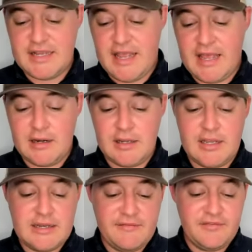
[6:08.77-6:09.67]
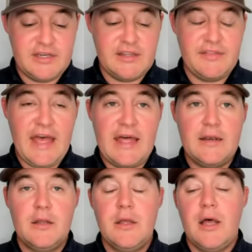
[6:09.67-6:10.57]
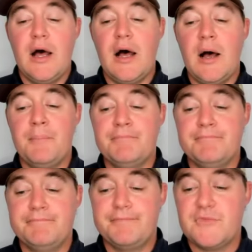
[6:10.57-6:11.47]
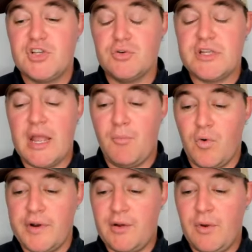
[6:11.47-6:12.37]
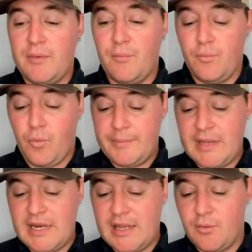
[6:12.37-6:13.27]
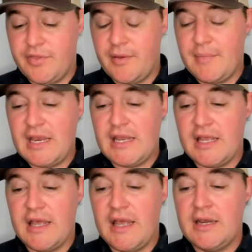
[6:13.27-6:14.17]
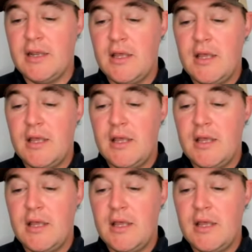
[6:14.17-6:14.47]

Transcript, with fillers: And he definitely did that um, Tuesday morning when, when meeting with the media. And